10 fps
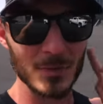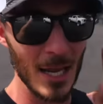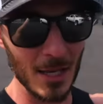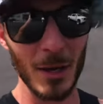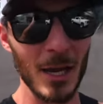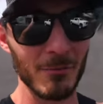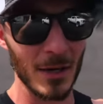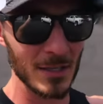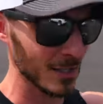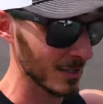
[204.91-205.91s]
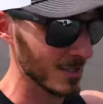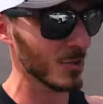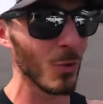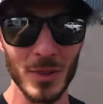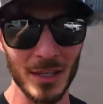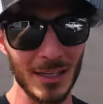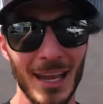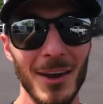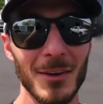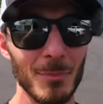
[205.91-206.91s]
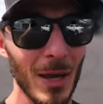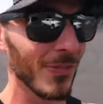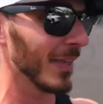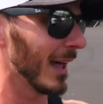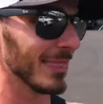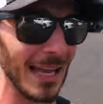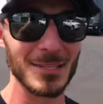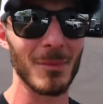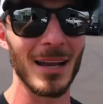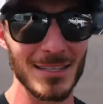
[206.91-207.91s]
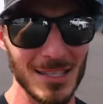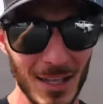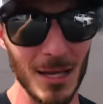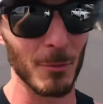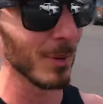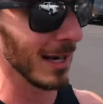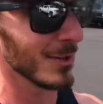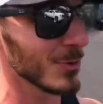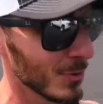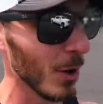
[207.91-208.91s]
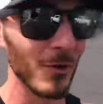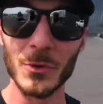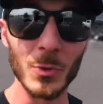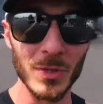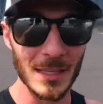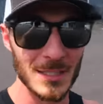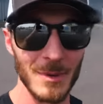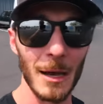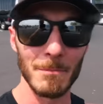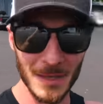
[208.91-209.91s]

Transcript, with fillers: take my advice. Consult with an accountant about that. That's my disclaimer, but I do know a few things about